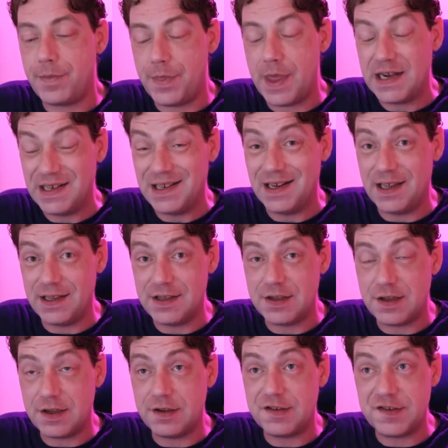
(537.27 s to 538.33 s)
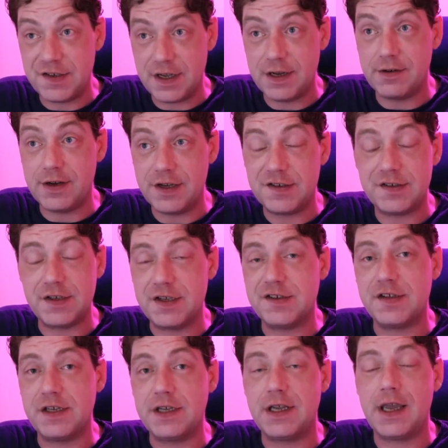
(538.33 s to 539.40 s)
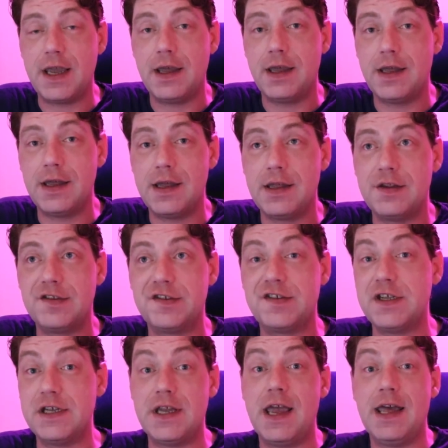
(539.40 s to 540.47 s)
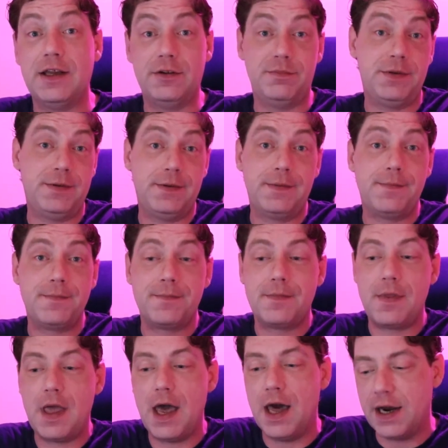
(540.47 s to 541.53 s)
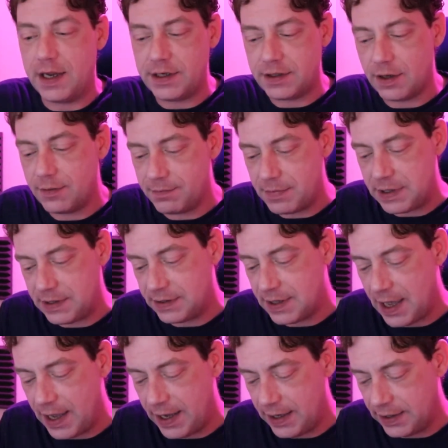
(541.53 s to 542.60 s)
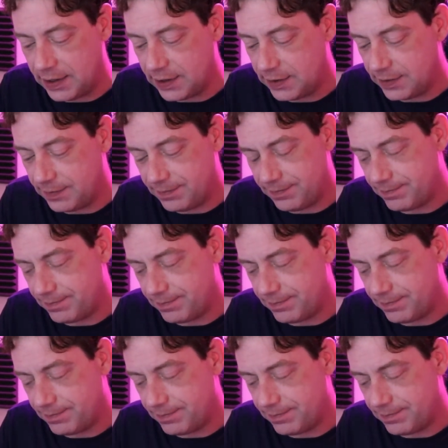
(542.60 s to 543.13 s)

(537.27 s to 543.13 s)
then seriously seek seek help. And I don't mean that in a